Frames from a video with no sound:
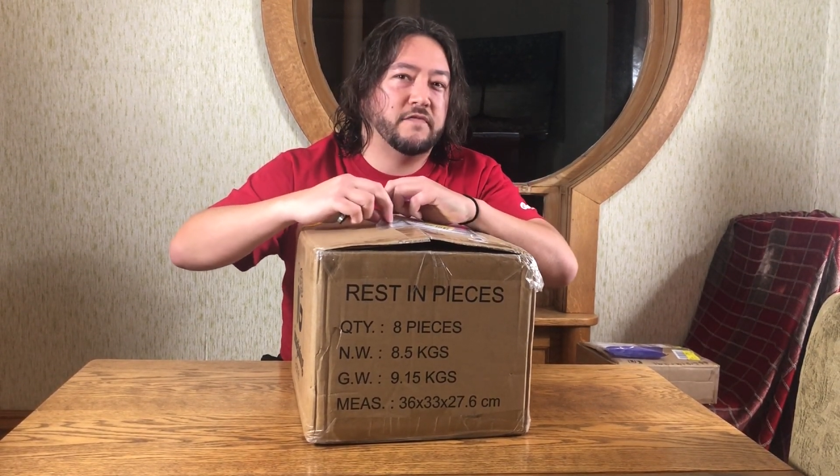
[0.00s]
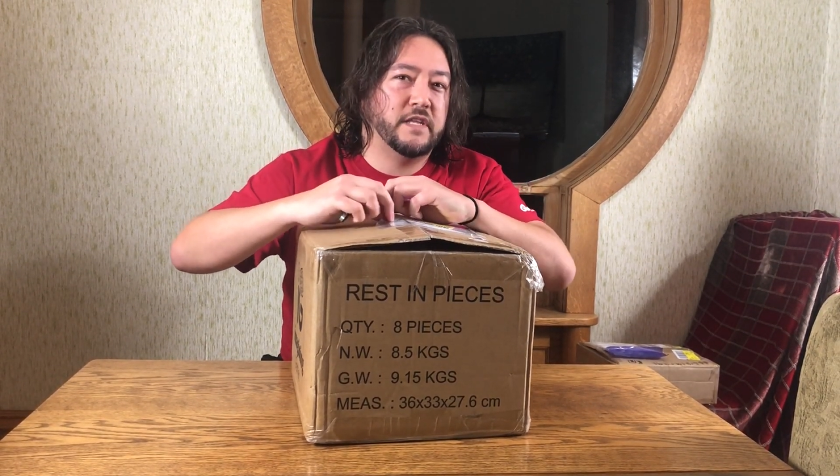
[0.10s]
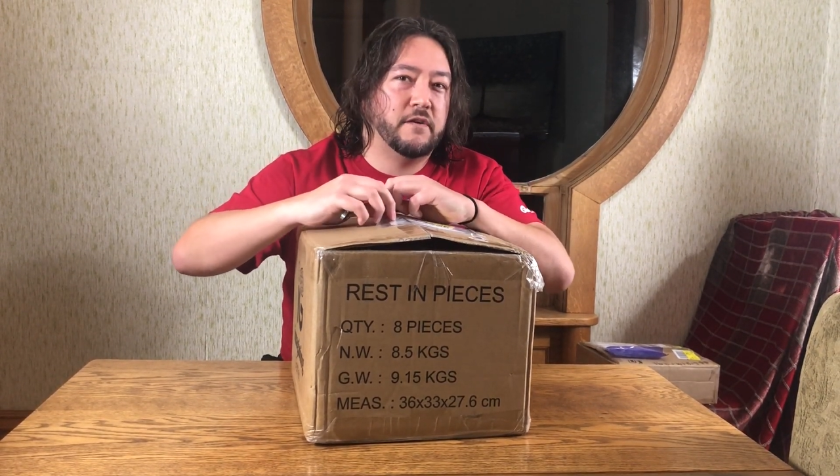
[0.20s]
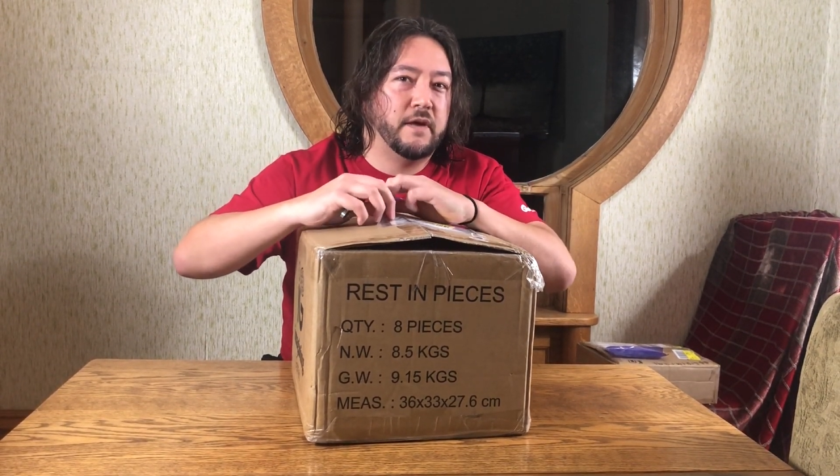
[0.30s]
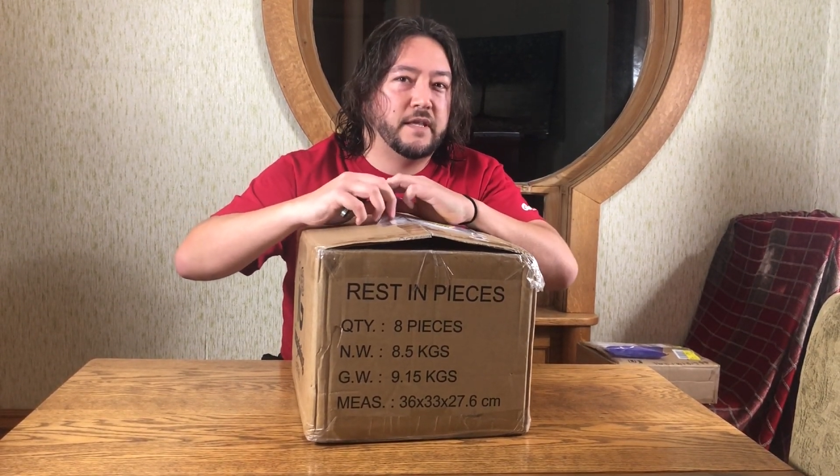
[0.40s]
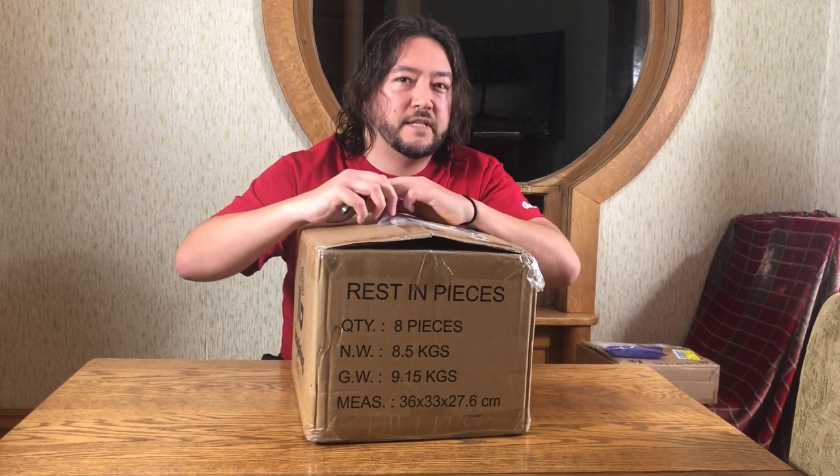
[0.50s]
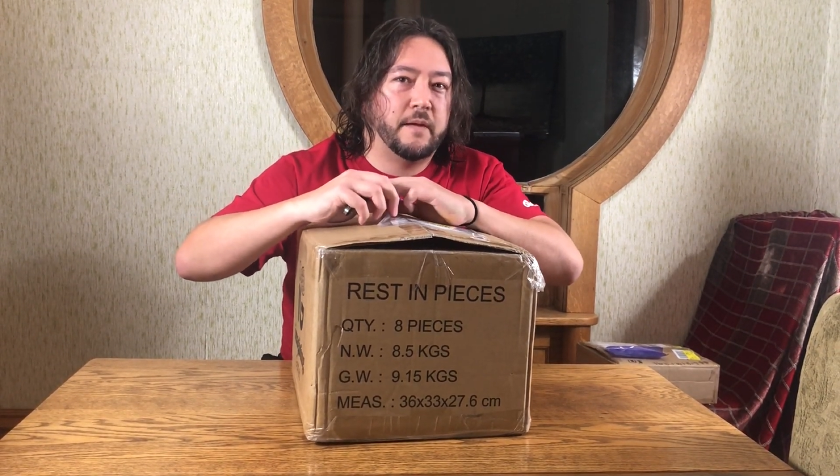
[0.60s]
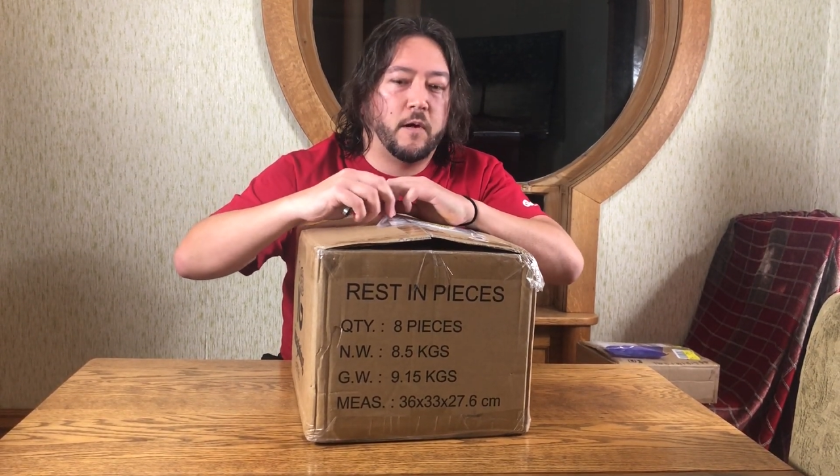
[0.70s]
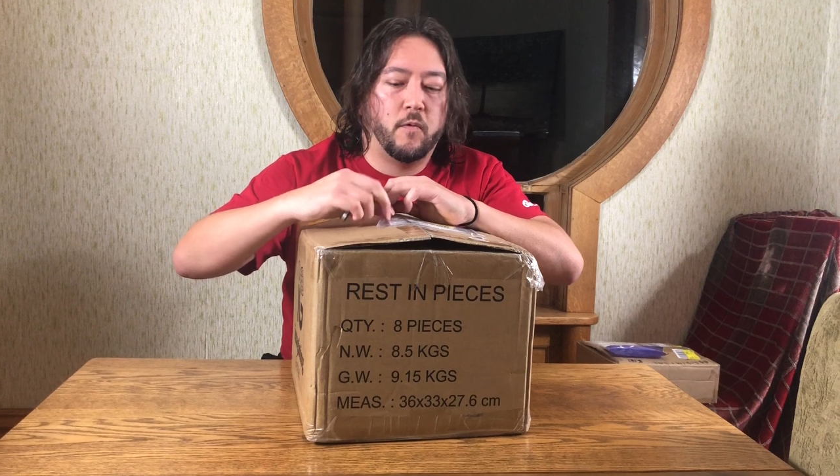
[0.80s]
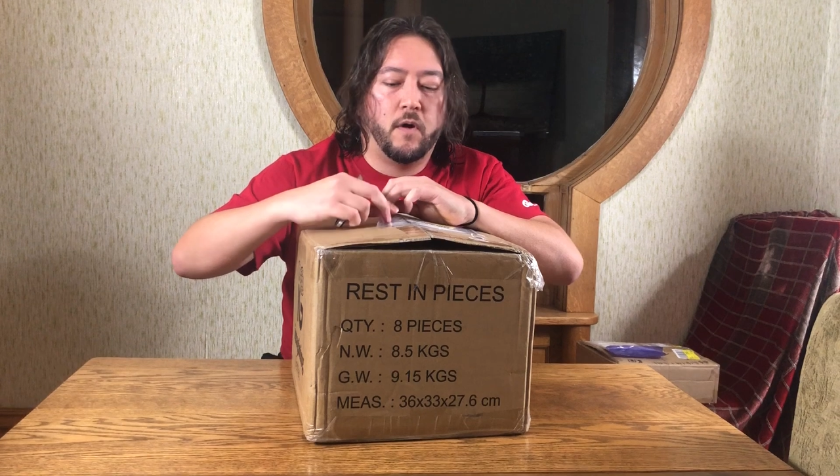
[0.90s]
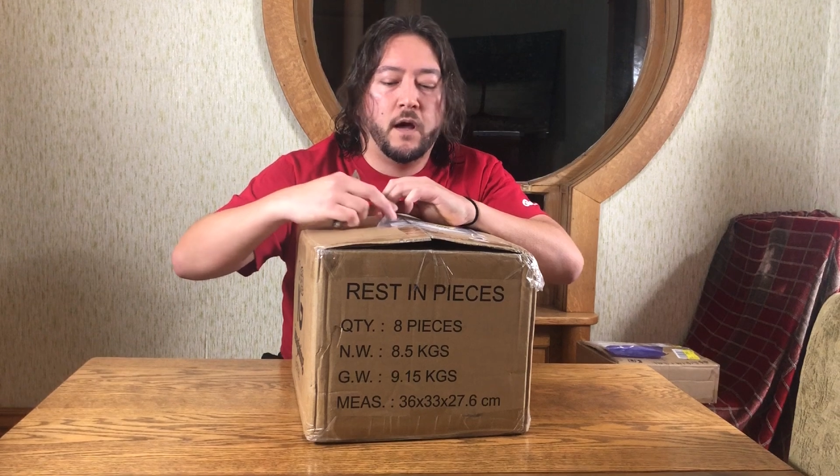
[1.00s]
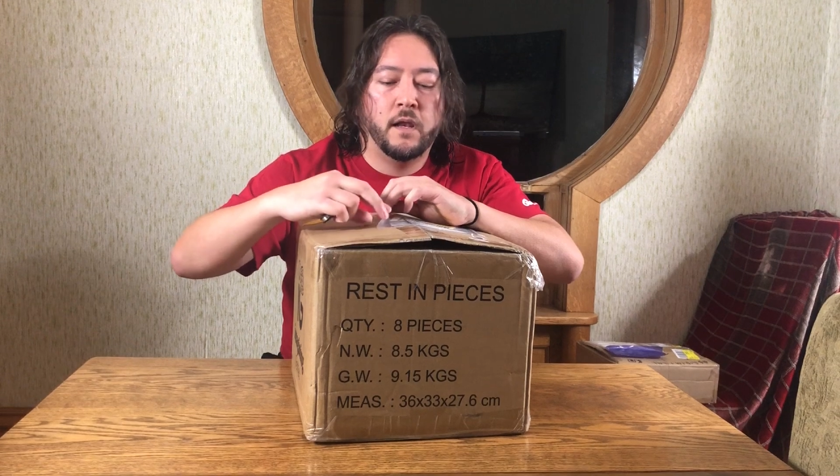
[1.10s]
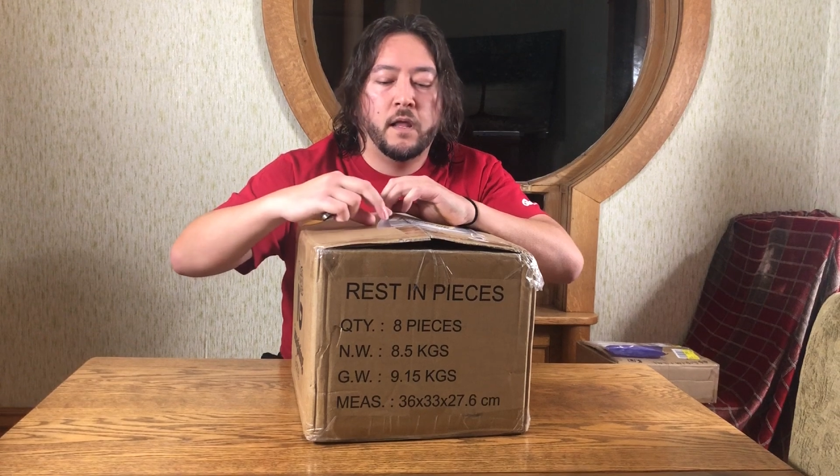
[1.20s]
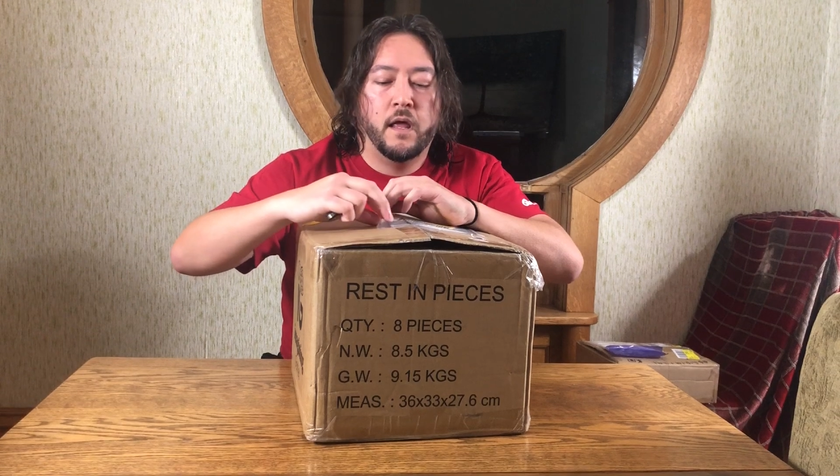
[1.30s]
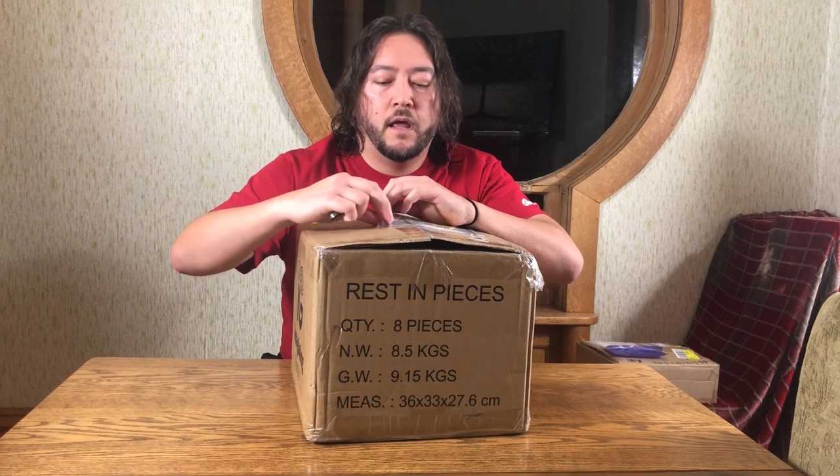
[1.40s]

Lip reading: video anytime I want